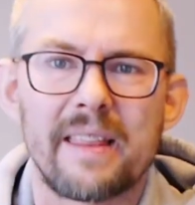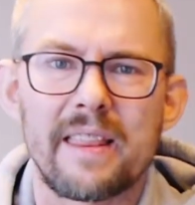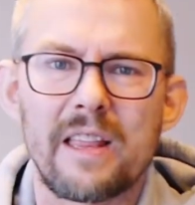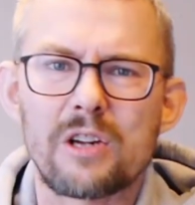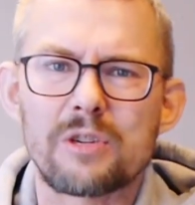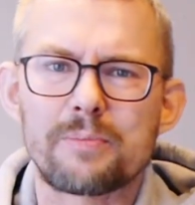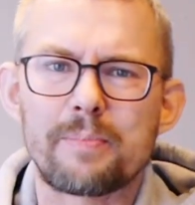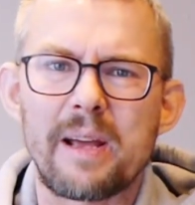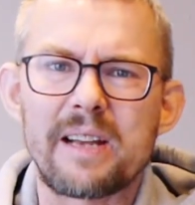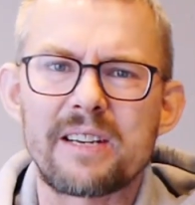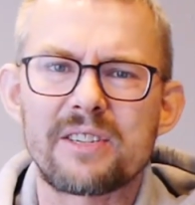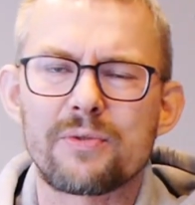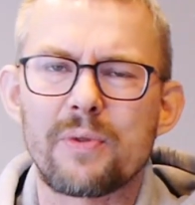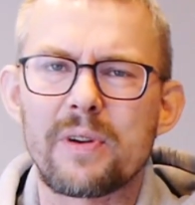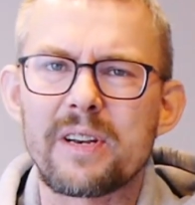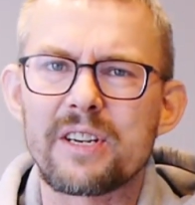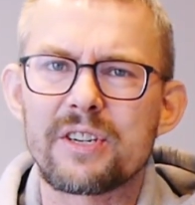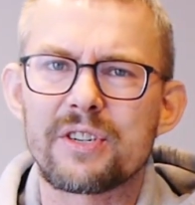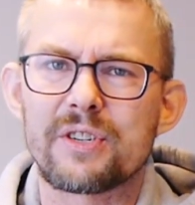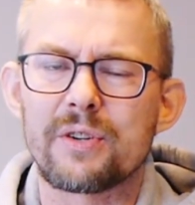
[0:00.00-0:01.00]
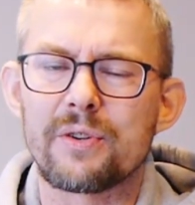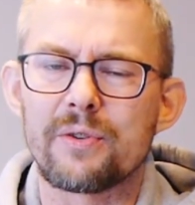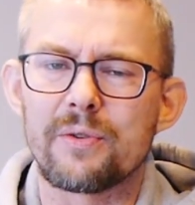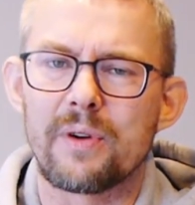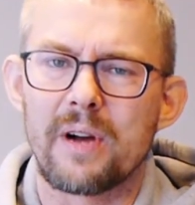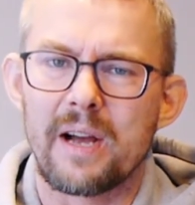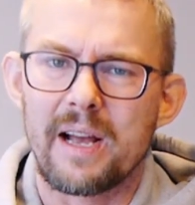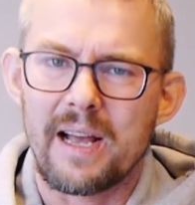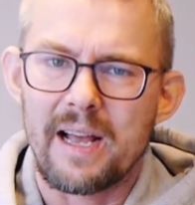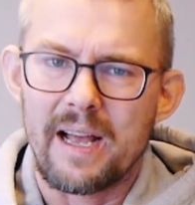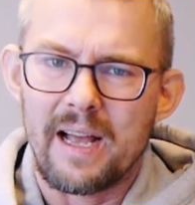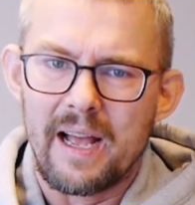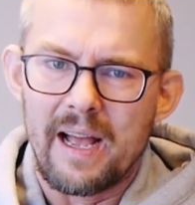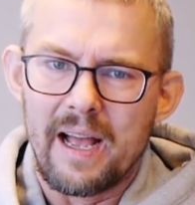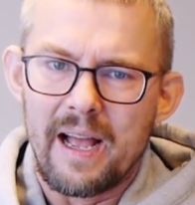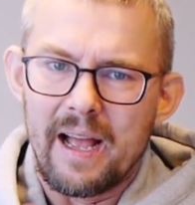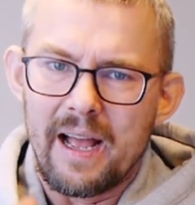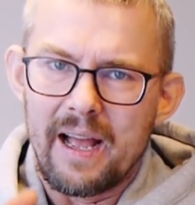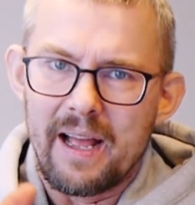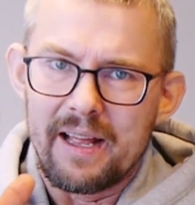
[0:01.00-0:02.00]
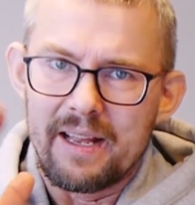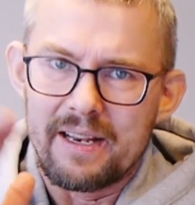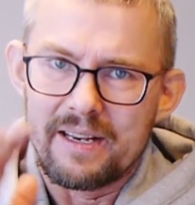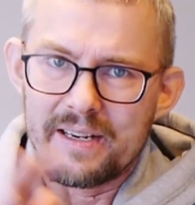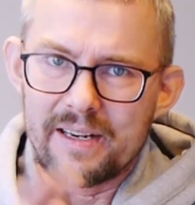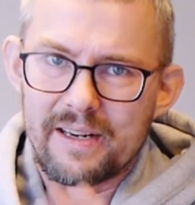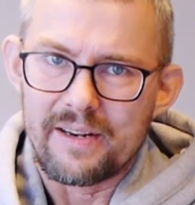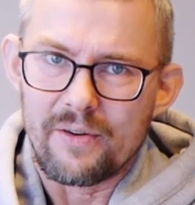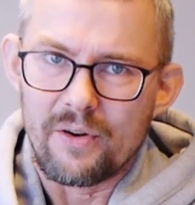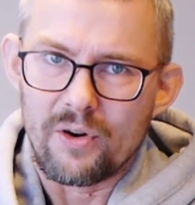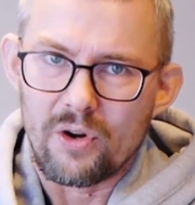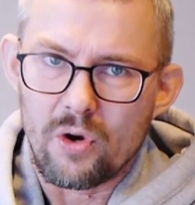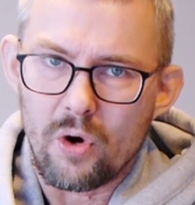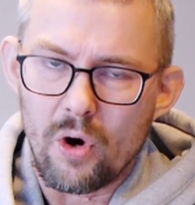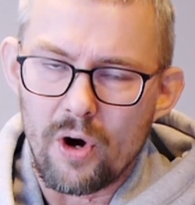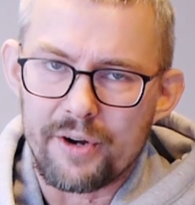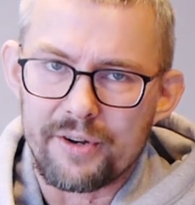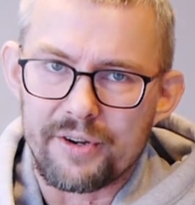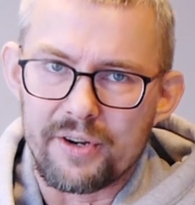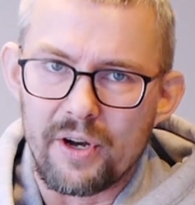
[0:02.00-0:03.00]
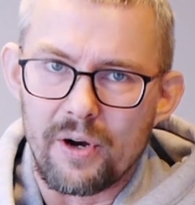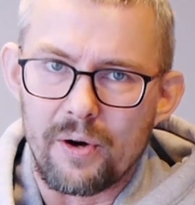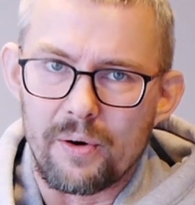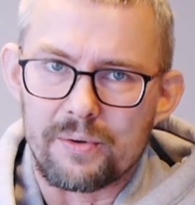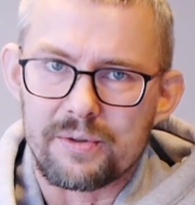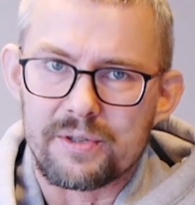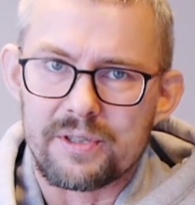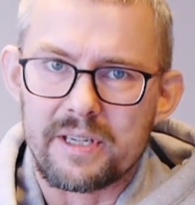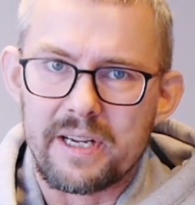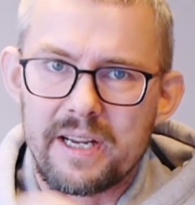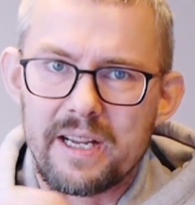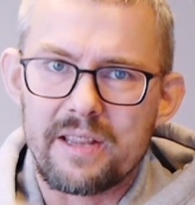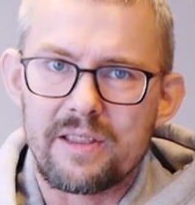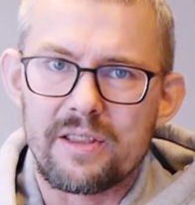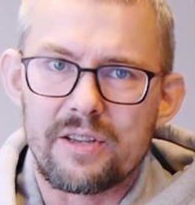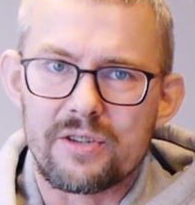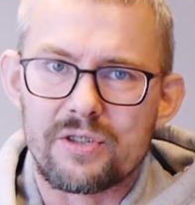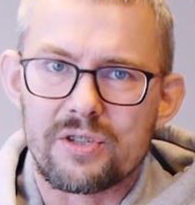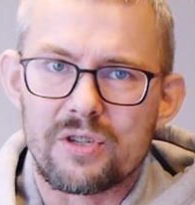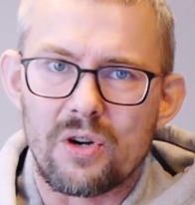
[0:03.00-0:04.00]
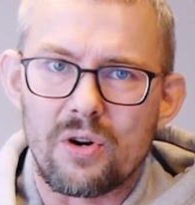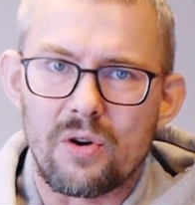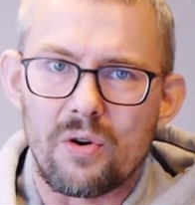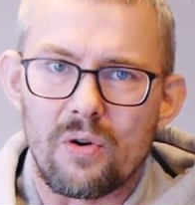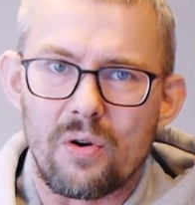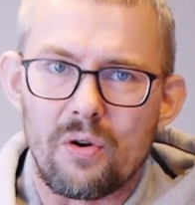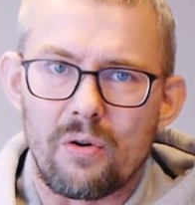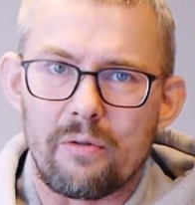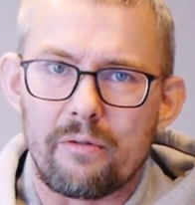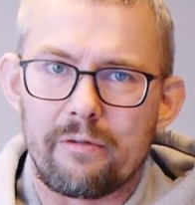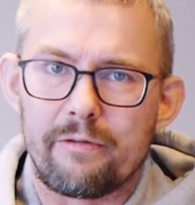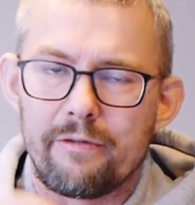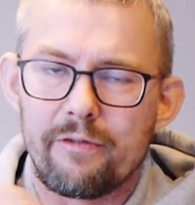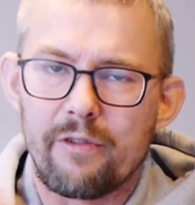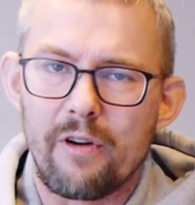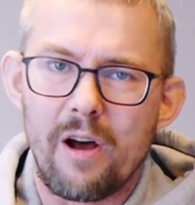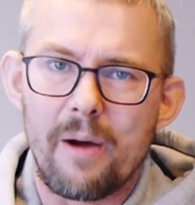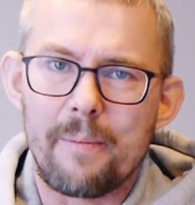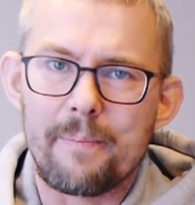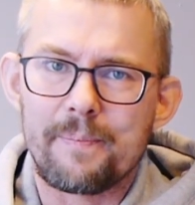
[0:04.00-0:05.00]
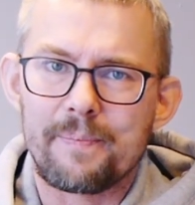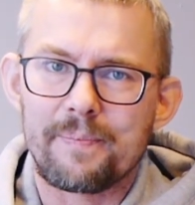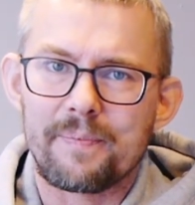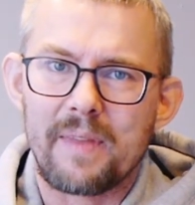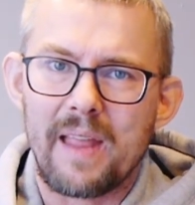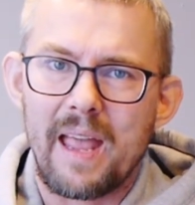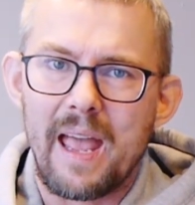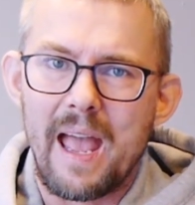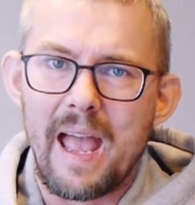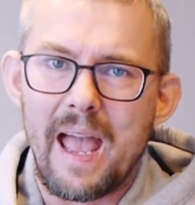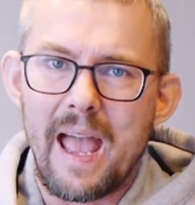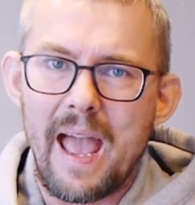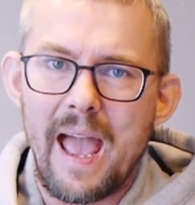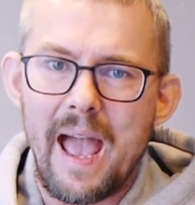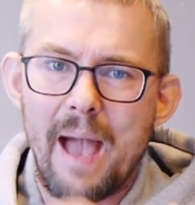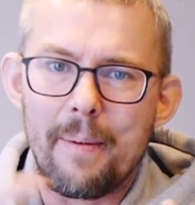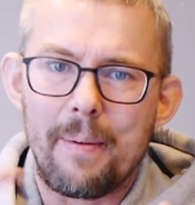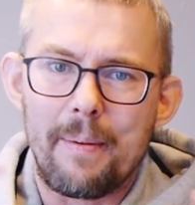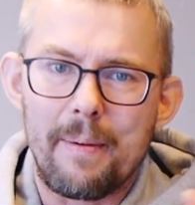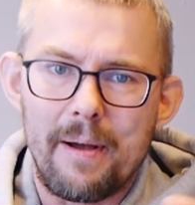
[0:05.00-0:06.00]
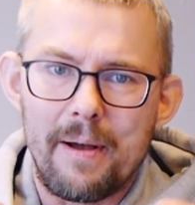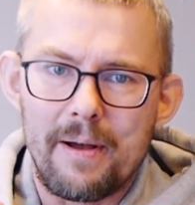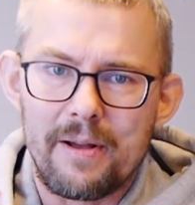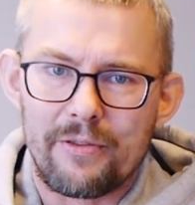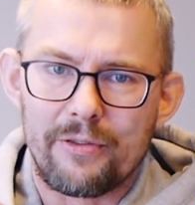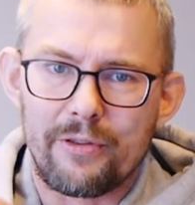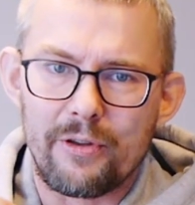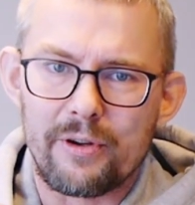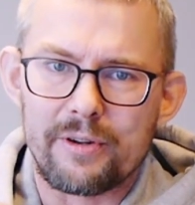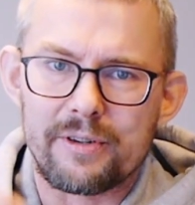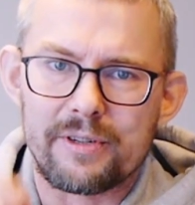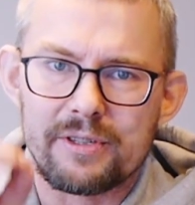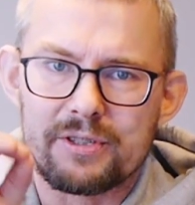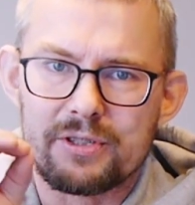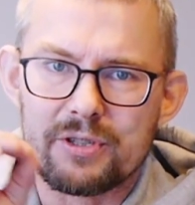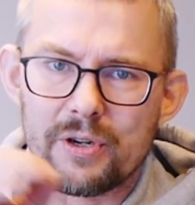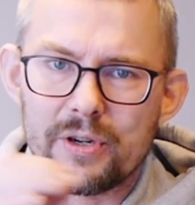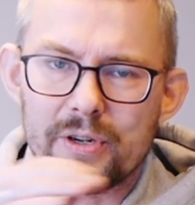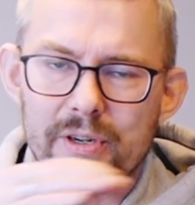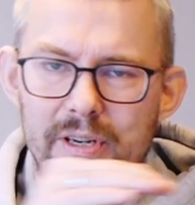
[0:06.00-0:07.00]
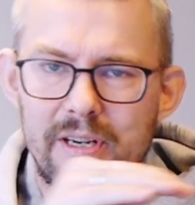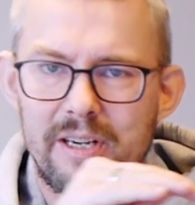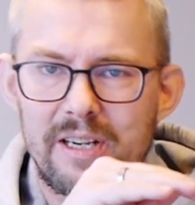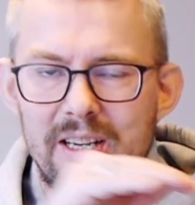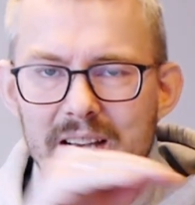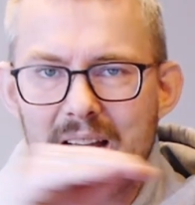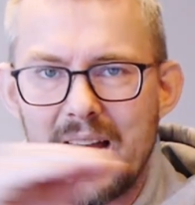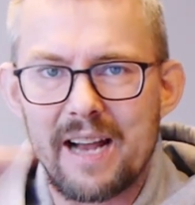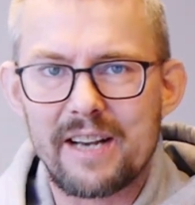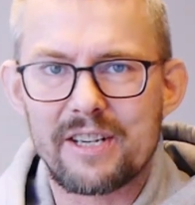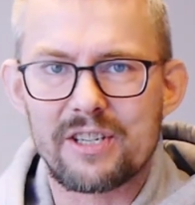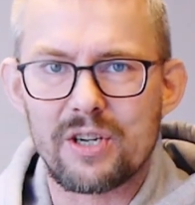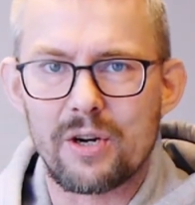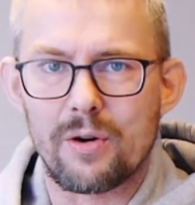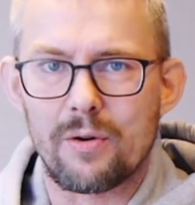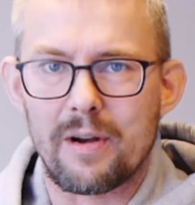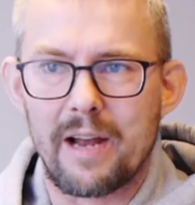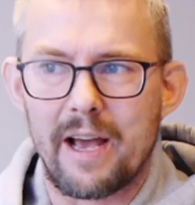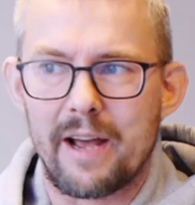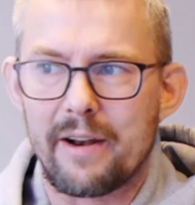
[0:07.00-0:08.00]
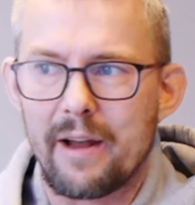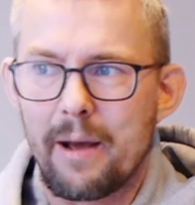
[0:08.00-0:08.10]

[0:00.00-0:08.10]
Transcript: was page 22. Chord notes in the solo from a certain guide tone line.